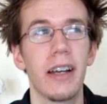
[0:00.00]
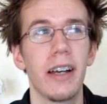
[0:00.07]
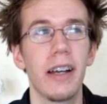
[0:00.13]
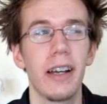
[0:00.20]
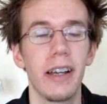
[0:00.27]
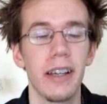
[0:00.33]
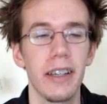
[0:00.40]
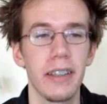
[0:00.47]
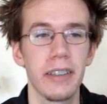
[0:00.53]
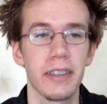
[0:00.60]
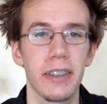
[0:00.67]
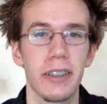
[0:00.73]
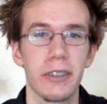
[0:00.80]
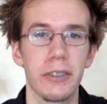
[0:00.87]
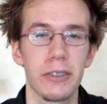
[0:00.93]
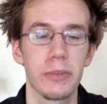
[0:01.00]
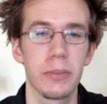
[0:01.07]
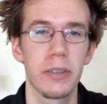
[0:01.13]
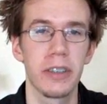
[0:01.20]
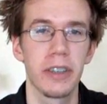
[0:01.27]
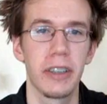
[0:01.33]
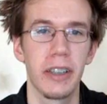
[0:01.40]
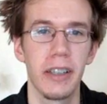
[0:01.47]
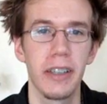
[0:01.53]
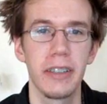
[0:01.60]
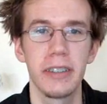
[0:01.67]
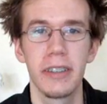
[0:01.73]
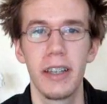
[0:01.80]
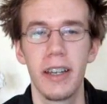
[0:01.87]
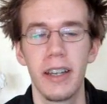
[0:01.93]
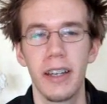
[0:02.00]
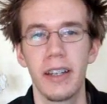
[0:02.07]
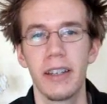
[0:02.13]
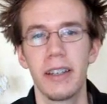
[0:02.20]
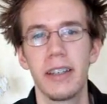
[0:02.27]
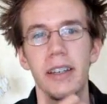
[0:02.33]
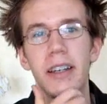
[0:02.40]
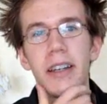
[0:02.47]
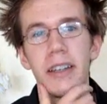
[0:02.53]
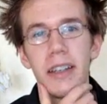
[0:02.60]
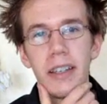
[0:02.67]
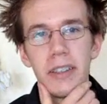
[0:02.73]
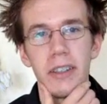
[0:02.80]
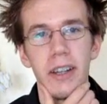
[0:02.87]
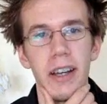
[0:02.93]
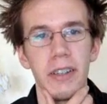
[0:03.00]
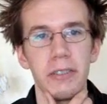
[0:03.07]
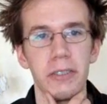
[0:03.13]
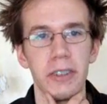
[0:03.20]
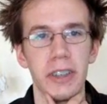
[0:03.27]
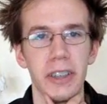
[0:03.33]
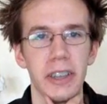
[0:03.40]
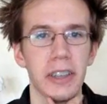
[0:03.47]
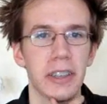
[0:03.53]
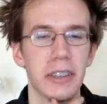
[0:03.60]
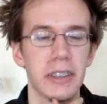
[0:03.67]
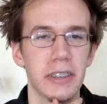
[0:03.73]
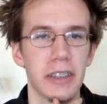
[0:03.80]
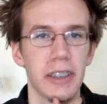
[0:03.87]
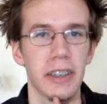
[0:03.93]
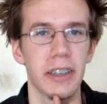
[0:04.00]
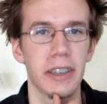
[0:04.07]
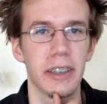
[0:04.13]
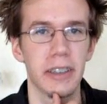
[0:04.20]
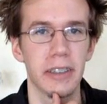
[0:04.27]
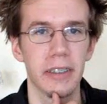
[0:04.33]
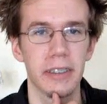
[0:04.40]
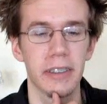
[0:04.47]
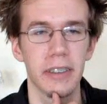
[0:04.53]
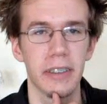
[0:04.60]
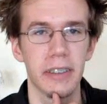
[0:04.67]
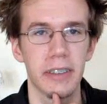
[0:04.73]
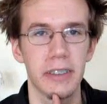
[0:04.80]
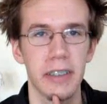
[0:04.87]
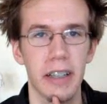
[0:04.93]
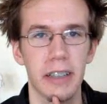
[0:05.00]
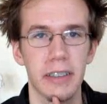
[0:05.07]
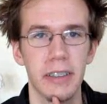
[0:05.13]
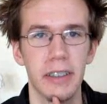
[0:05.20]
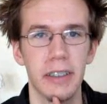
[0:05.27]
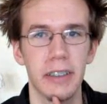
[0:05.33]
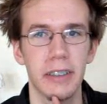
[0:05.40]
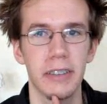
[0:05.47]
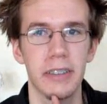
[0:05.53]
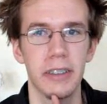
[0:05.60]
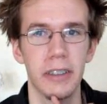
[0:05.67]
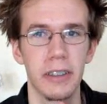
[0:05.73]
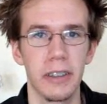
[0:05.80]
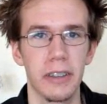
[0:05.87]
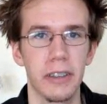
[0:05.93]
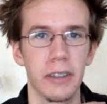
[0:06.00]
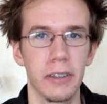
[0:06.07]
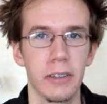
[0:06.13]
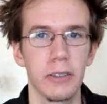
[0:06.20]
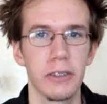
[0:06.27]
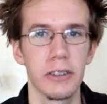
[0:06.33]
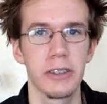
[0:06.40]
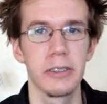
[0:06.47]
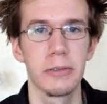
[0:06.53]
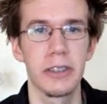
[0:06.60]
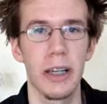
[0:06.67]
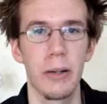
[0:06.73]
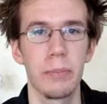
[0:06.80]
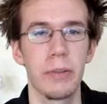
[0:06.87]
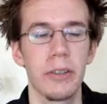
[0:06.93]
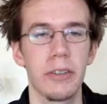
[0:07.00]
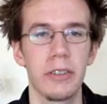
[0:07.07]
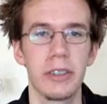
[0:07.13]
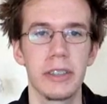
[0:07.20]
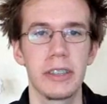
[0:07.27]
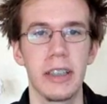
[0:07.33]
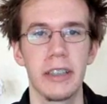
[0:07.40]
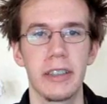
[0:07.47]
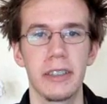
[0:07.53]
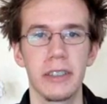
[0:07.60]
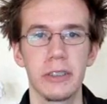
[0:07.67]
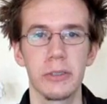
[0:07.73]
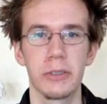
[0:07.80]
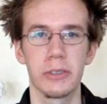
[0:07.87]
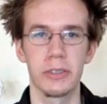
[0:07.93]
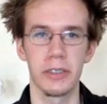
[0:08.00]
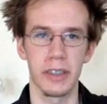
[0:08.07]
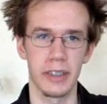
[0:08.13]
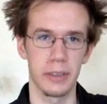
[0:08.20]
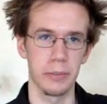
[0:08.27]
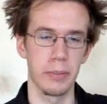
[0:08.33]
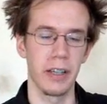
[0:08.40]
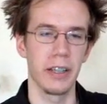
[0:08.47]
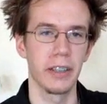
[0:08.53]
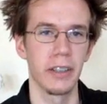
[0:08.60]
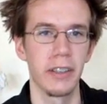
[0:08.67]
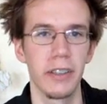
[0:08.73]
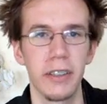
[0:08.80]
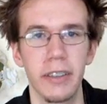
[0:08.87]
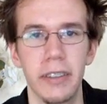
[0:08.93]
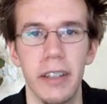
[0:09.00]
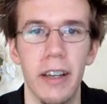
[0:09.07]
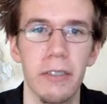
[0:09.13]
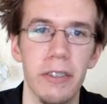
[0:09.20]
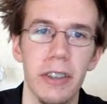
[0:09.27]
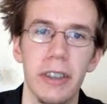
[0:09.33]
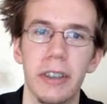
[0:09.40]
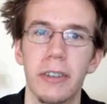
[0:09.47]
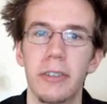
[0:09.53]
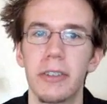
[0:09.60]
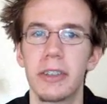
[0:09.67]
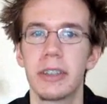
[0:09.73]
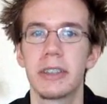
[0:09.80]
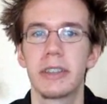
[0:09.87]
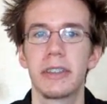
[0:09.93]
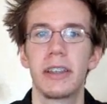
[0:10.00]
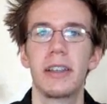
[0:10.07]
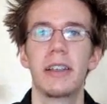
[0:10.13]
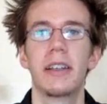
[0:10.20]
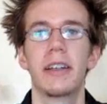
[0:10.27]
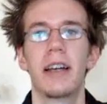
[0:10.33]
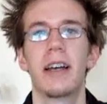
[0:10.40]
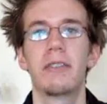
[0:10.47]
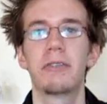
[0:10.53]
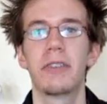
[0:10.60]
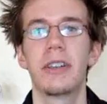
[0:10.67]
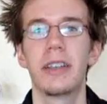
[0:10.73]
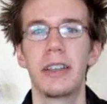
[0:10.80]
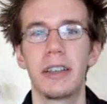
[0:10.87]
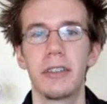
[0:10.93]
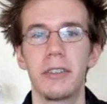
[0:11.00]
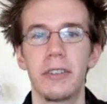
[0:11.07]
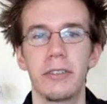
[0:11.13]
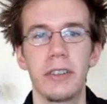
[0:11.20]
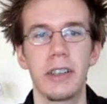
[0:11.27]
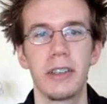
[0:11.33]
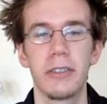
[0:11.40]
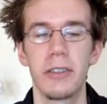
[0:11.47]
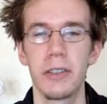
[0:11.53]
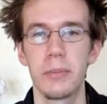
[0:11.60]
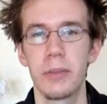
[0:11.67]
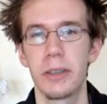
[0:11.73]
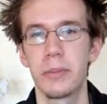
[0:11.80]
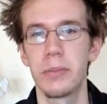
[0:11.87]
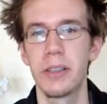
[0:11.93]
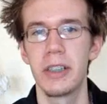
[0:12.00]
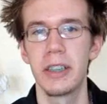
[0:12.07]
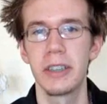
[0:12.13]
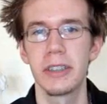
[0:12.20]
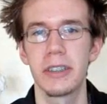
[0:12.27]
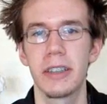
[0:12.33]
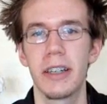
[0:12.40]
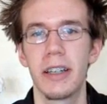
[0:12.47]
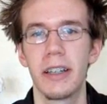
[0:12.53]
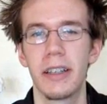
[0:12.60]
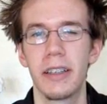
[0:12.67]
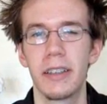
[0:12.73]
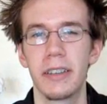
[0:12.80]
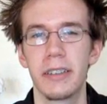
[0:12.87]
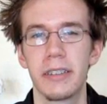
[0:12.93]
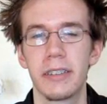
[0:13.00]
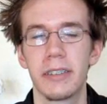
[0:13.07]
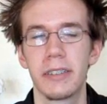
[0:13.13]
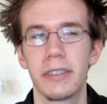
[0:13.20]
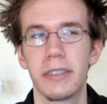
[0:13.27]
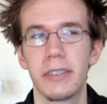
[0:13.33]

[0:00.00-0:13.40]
I thought it was pretty good. You had really good like technique, and your tempo and steadiness was like bang on. Everything was, it felt like a very rhythmic piece, and